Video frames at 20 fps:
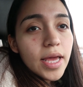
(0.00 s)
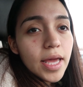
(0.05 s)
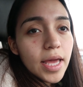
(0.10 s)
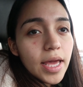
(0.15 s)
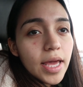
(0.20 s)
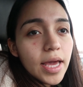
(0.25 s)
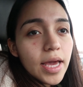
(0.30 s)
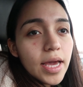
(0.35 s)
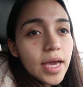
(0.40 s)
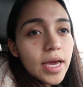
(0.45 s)

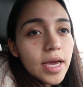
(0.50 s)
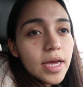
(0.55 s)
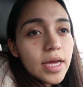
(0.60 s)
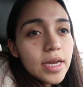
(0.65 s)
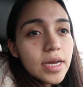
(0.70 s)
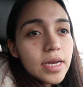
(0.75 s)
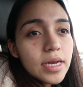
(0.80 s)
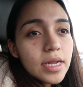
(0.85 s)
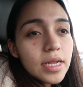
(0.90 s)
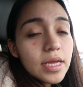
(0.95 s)

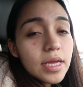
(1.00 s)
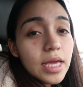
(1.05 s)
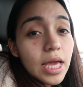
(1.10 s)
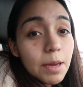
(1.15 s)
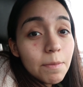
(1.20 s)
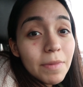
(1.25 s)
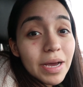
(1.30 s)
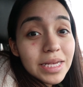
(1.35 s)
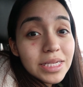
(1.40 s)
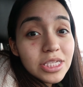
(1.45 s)
and
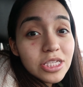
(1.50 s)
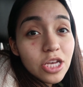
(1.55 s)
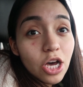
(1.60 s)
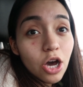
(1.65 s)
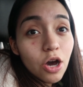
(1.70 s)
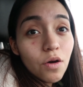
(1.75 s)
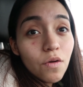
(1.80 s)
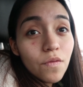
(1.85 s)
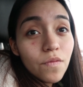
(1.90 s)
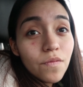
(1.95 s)
get my
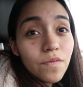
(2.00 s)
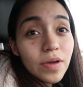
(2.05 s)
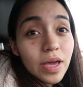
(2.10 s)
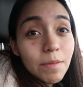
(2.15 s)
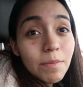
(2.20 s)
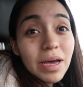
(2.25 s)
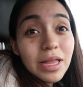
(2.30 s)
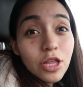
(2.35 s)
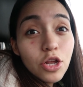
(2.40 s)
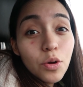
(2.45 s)

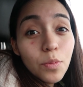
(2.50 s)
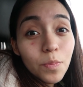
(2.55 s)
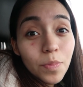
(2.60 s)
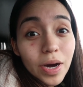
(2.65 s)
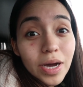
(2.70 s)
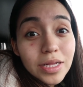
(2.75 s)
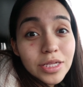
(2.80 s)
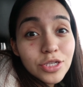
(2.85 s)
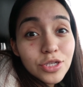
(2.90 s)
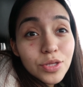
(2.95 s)
little
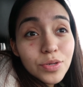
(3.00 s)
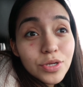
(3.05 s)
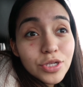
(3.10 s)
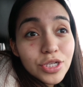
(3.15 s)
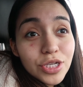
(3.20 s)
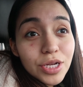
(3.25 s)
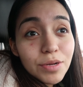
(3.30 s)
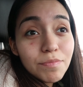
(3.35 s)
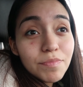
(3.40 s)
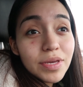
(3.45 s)
butt to the
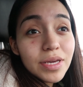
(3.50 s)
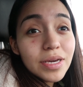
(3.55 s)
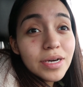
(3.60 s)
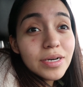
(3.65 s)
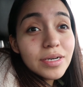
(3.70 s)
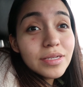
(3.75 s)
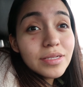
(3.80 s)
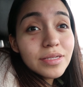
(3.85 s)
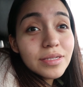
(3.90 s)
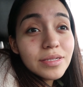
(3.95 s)
gym,
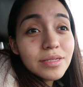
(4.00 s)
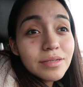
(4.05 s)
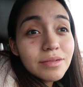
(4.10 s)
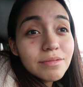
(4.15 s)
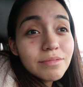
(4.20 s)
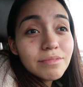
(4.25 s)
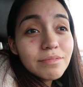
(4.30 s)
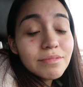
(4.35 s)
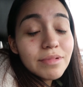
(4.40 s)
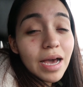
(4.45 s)
because
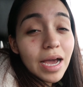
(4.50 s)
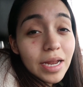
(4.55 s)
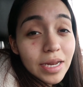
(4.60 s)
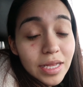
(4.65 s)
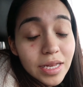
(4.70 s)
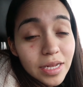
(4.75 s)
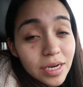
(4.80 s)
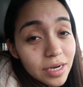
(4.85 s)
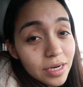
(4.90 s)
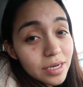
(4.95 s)
I
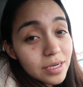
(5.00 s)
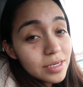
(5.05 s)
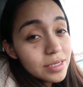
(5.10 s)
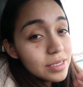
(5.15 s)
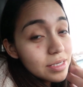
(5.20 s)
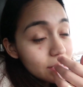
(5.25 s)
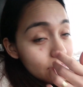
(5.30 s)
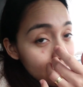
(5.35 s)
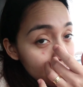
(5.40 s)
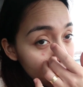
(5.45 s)
need to
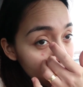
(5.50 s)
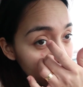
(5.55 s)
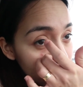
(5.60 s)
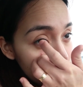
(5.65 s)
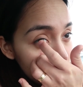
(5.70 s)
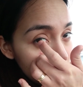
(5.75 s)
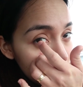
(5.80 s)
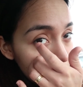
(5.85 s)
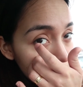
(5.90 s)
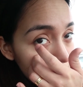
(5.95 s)

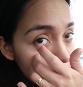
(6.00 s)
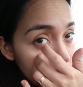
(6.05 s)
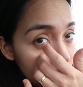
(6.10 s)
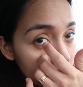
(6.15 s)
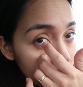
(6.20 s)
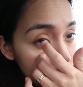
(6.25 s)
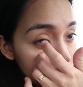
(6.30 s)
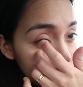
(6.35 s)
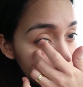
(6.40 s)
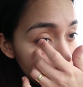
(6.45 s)

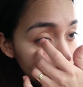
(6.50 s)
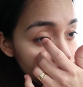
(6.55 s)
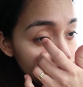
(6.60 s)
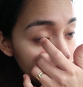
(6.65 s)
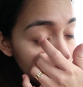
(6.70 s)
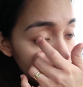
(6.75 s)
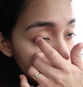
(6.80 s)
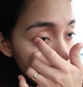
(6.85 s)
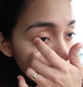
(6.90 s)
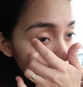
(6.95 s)
hit the gym.
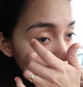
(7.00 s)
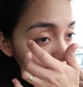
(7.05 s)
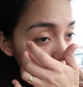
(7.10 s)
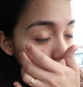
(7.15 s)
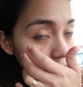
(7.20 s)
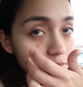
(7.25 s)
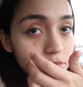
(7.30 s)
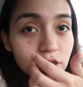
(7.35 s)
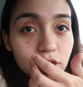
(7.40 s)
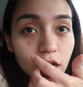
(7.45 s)

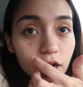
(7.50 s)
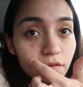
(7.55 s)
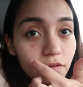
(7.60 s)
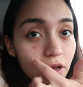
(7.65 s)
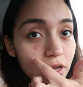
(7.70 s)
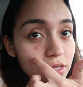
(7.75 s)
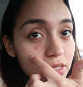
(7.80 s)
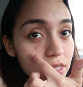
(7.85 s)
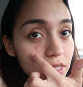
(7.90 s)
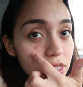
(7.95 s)
Sorry if
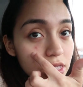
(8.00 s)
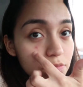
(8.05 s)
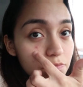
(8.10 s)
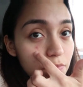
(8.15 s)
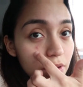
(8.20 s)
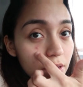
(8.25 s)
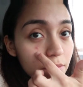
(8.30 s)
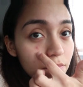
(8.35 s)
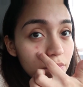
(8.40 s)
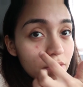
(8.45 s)
y'all see this
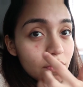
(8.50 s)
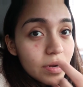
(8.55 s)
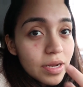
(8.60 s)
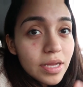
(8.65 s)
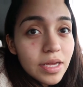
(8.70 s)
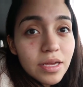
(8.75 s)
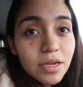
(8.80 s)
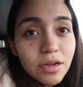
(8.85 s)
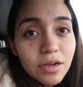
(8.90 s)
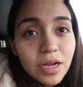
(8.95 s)
pimple
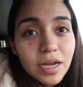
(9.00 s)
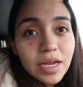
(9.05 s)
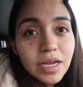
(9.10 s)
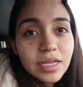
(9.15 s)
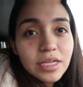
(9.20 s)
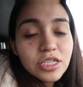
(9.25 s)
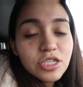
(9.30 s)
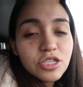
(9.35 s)
right here.